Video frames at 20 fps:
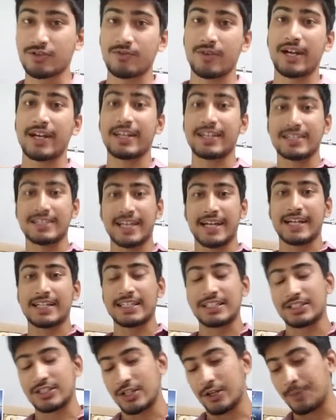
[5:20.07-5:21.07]
Right, exactly.
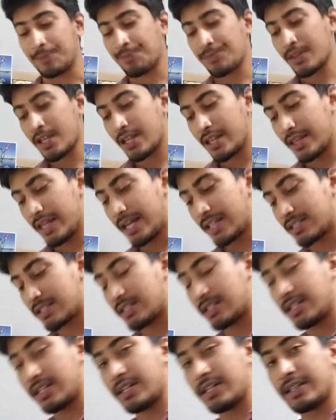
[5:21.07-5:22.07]
So that's
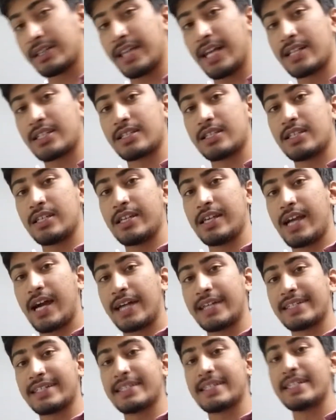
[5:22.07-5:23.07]
the
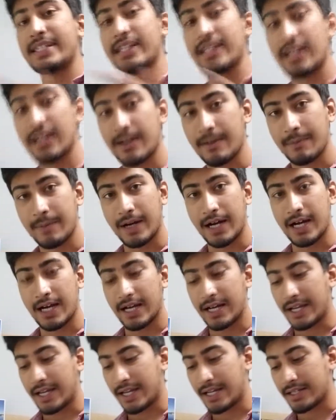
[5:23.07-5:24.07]
idea
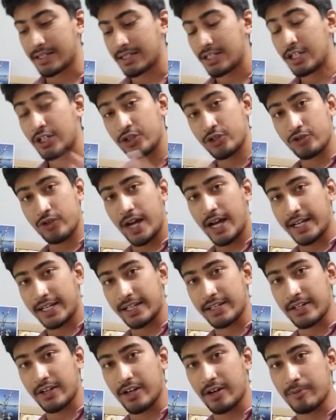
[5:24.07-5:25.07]
behind tracking
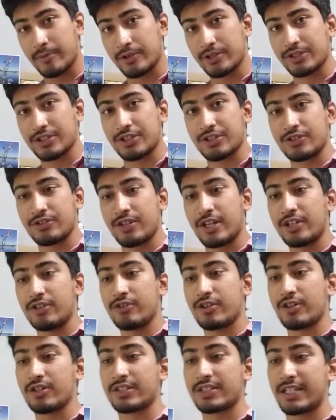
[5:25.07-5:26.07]
the numbers, is so that you
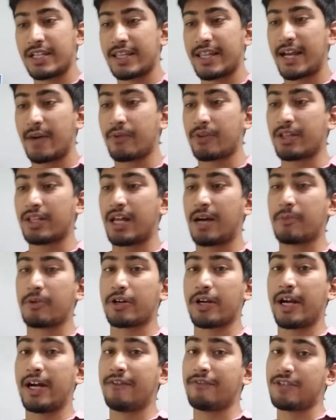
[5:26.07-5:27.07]
can say that with a lot more
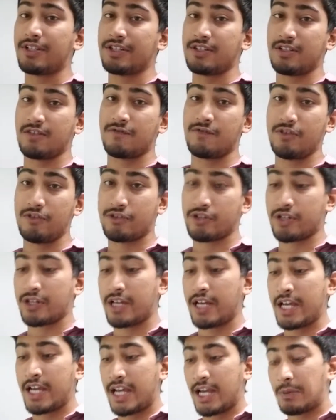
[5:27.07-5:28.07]
confidence in the future.
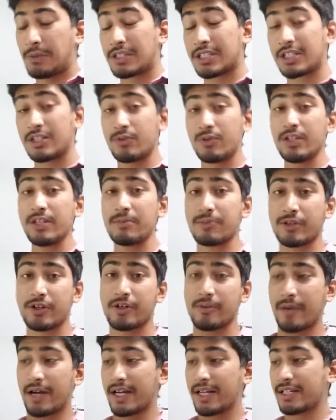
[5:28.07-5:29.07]
And what's going to really blow your
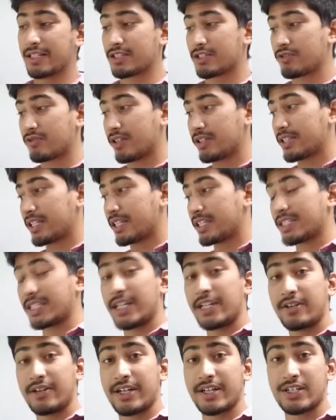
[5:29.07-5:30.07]
mind is throughout that
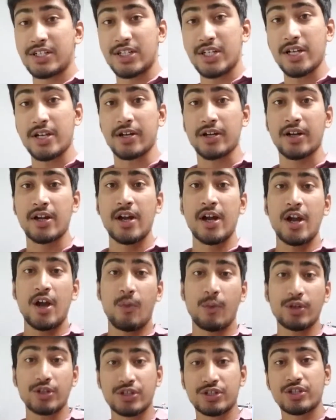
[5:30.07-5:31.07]
entire next year,
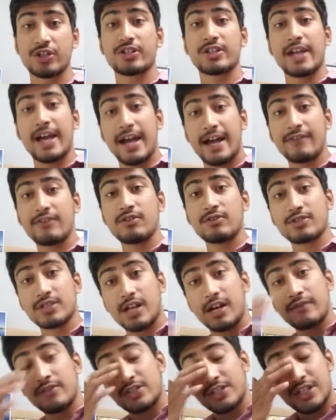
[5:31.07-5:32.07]
when you start to have those
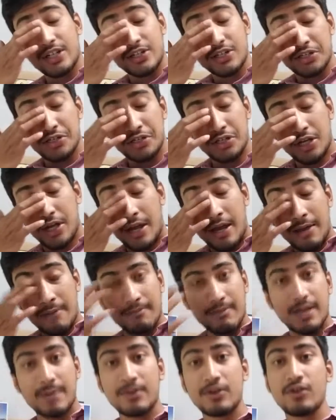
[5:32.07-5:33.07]
conversations,
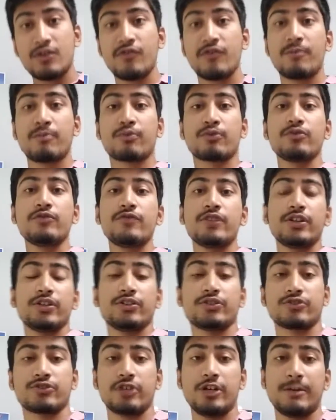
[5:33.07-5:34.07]
maybe you've improved on your
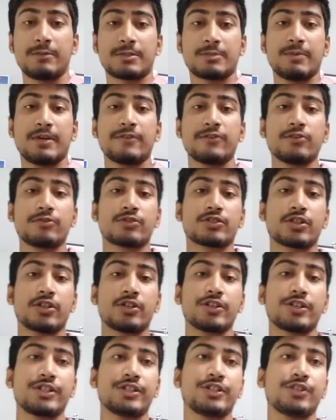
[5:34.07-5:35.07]
scripts. Maybe you
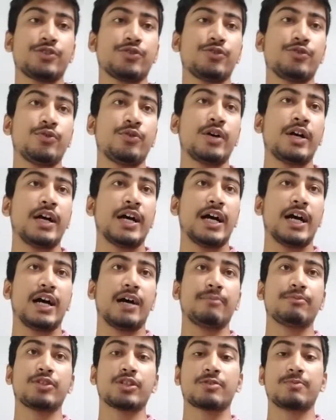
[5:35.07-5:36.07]
started to
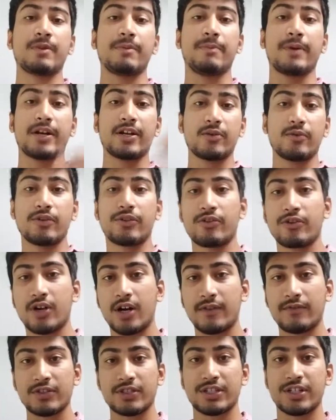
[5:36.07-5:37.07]
just be better with your
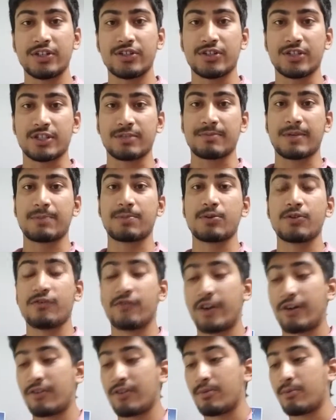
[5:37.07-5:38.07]
conversations. Maybe you
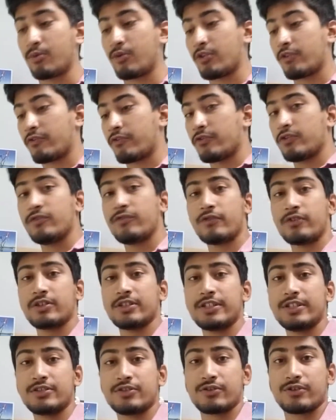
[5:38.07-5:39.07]
found a more fruitful
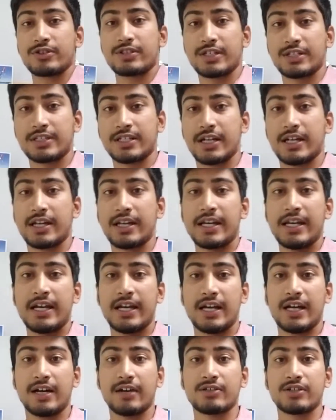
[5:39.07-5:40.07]
lead source that's got
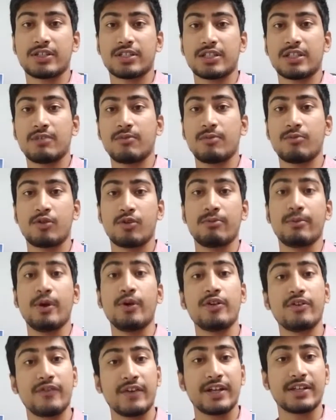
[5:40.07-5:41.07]
just a little bit more
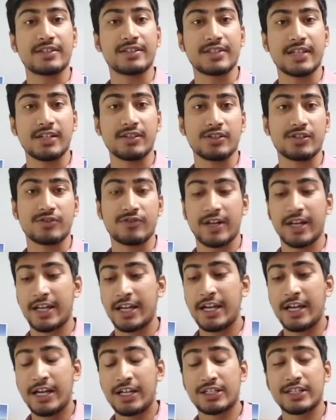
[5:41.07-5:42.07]
motivated sellers,
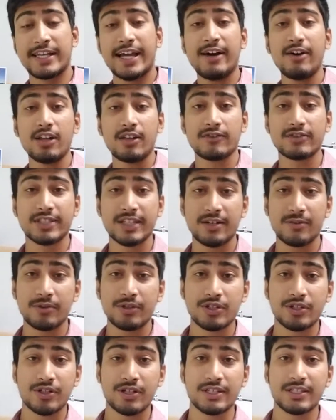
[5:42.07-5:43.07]
right? So now all of a sudden what
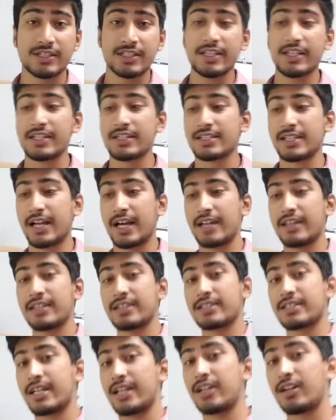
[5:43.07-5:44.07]
you're going to see is out of
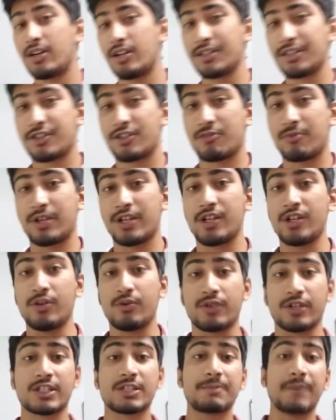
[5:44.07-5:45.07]
these 10 calls that you're making, you were
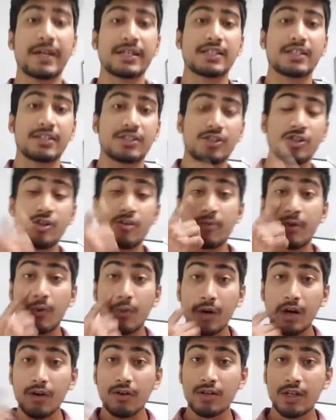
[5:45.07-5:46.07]
expecting 2, but
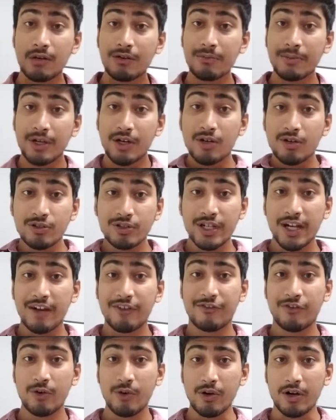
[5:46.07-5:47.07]
whoa, lo and behold, you
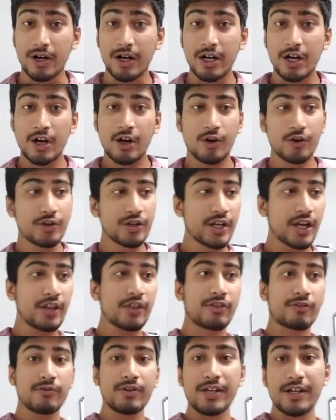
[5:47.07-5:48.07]
got 4, or you got
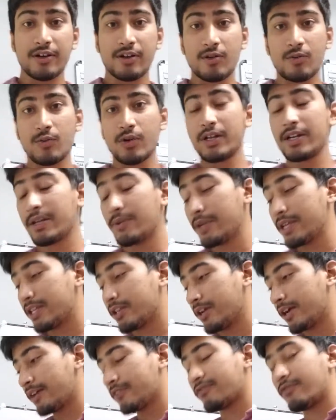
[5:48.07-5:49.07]
3, or in 1 week you
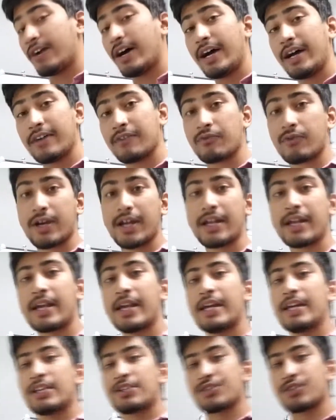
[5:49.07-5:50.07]
got 5, right?
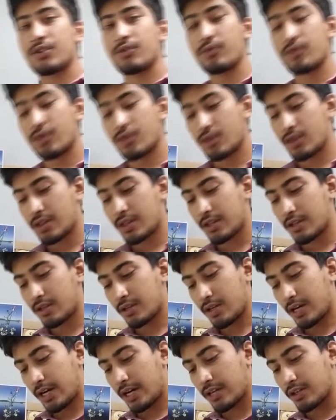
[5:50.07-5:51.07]
So
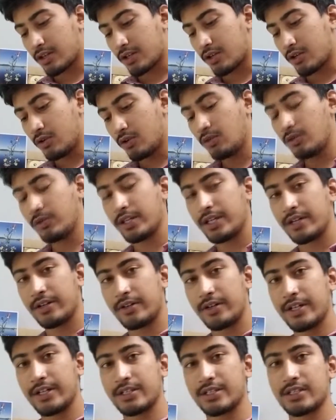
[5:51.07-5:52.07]
the goal here
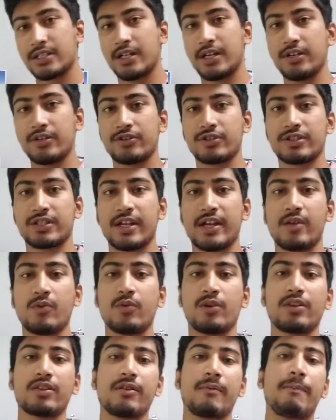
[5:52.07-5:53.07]
is to understand what
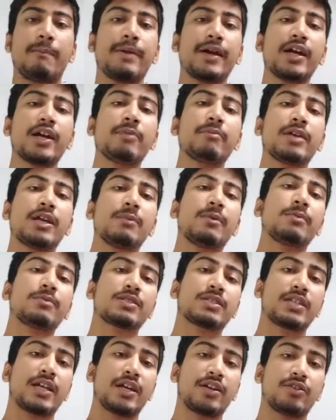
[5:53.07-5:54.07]
are the bare minimum
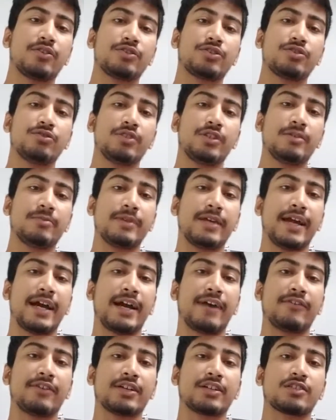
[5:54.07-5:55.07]
standards you need to be
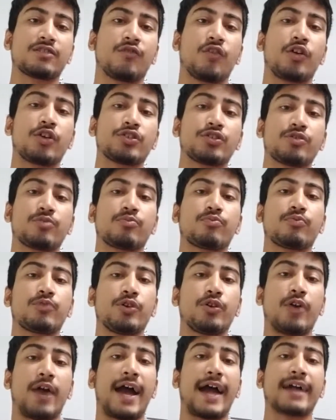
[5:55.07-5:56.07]
having as far as
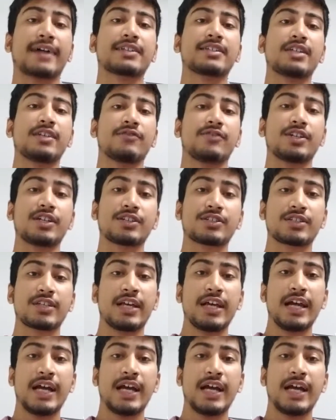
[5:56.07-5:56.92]
your activities.